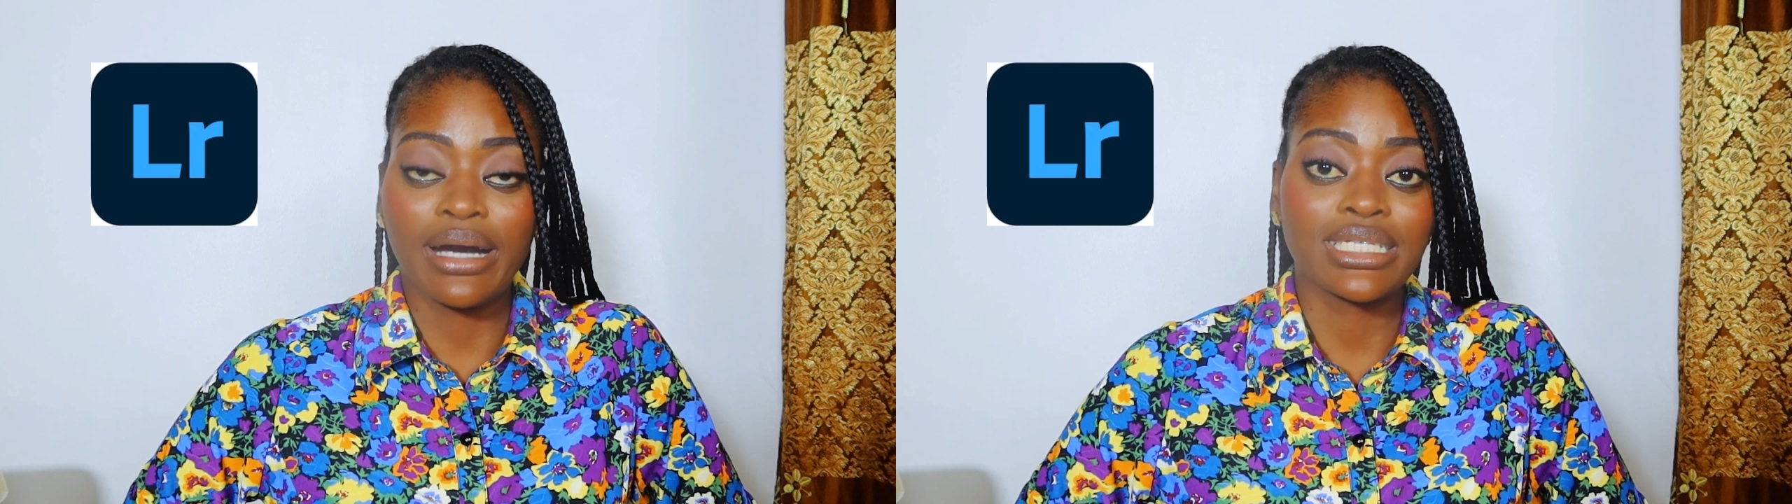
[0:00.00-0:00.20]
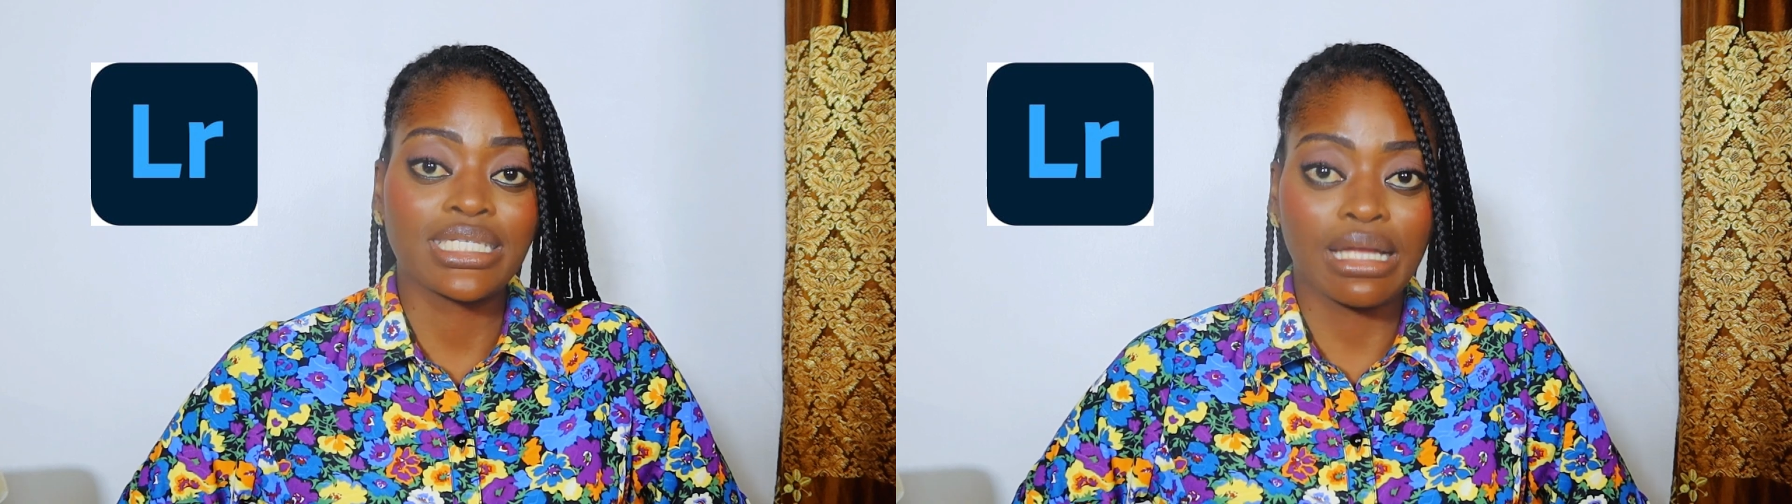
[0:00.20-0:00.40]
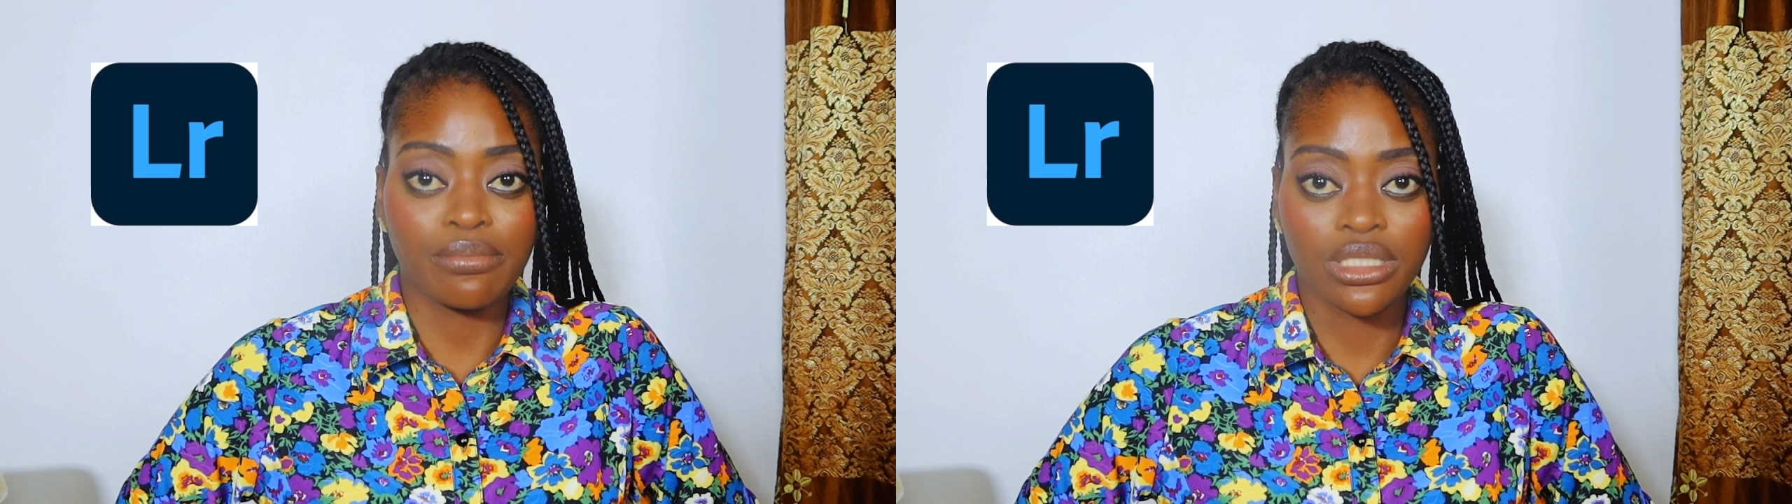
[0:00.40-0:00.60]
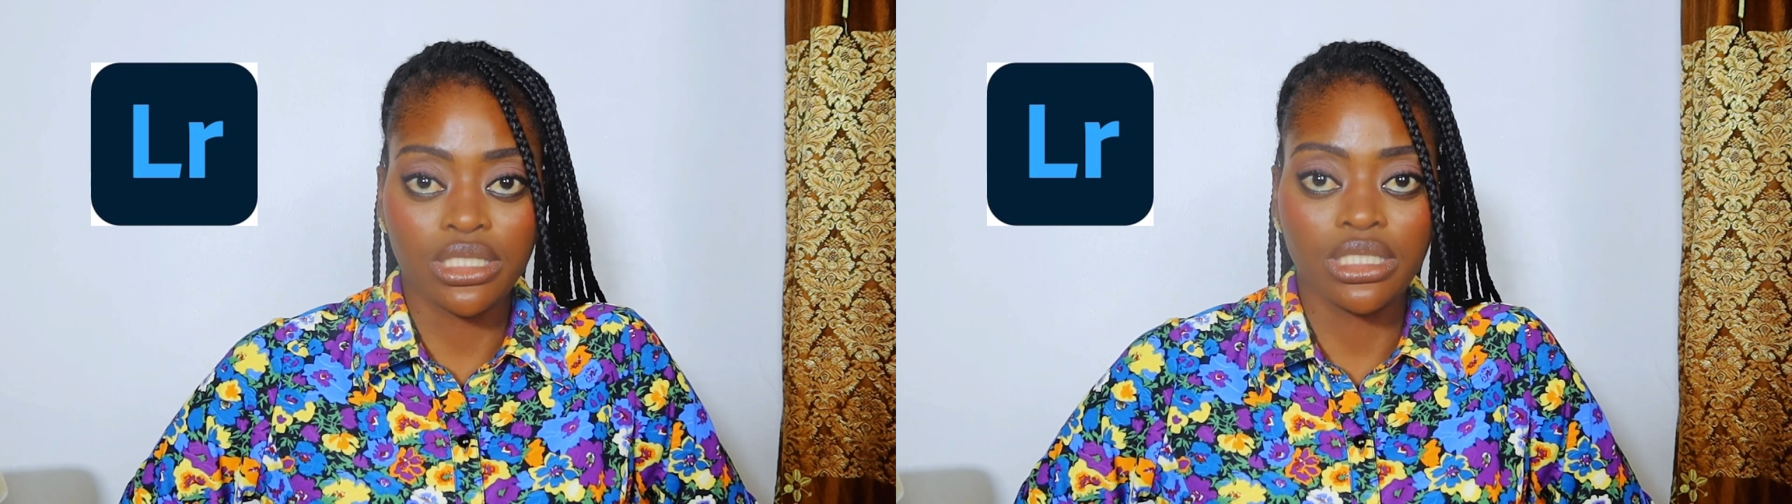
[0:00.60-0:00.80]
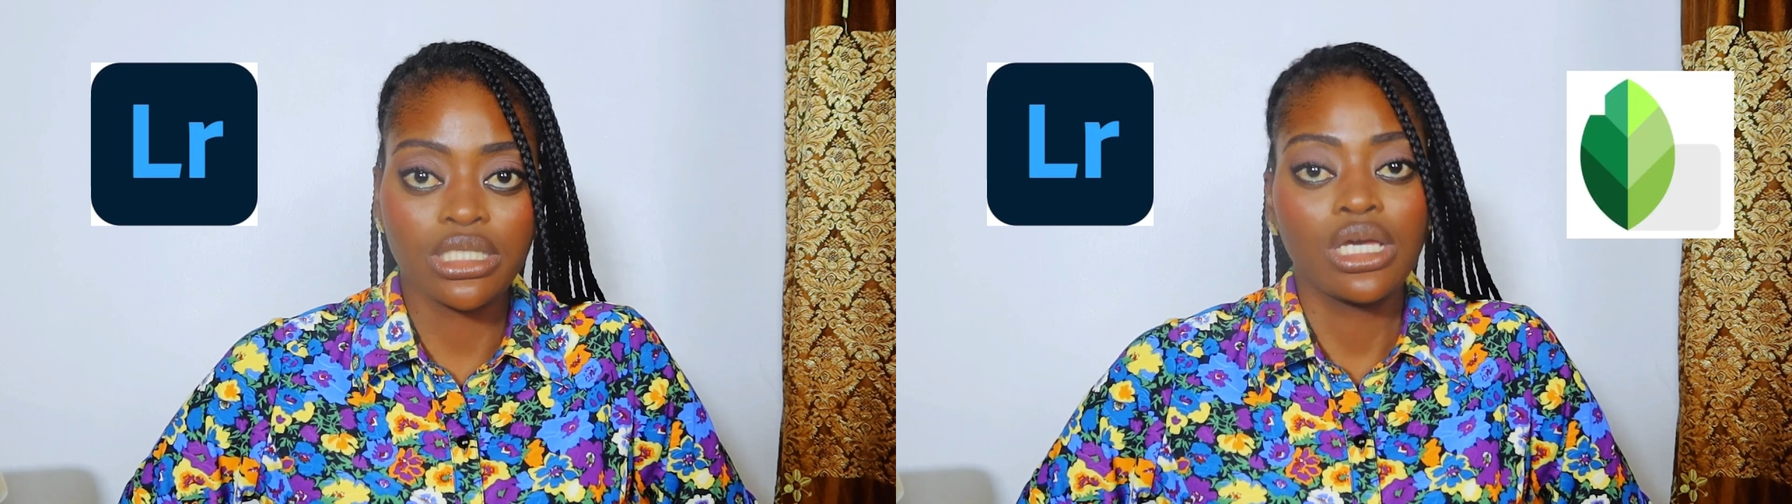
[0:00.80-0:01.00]
and
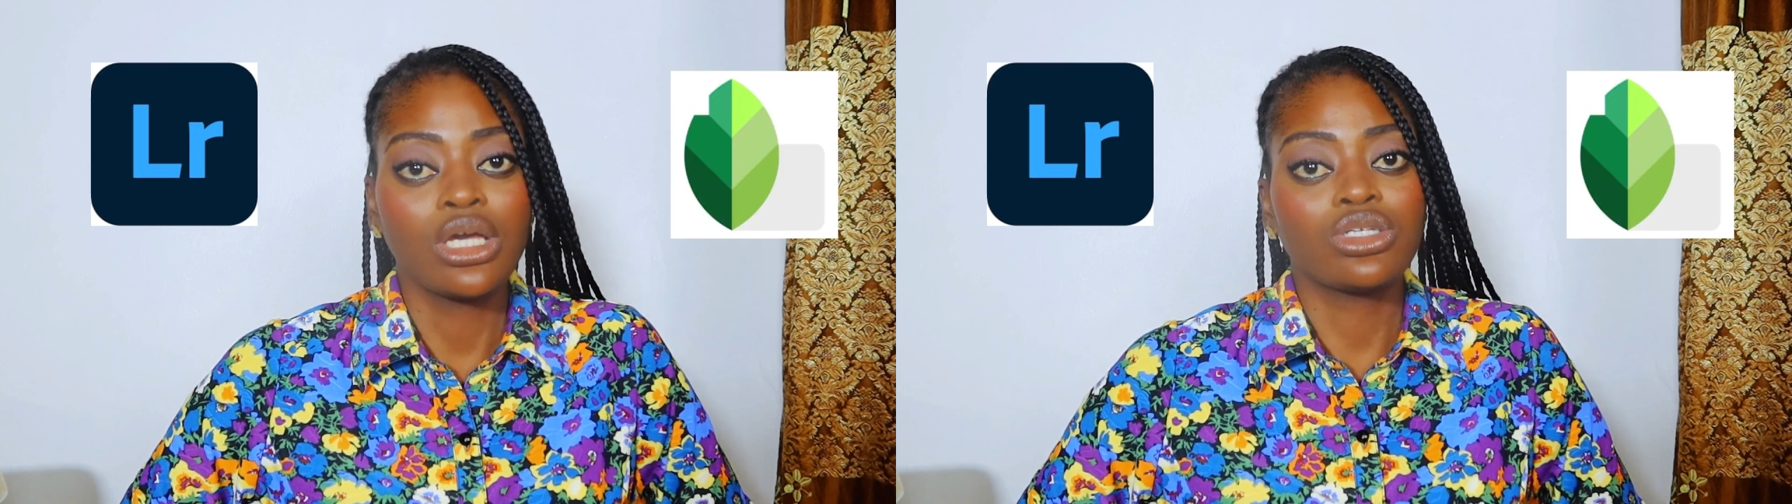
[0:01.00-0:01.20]
Snapseed.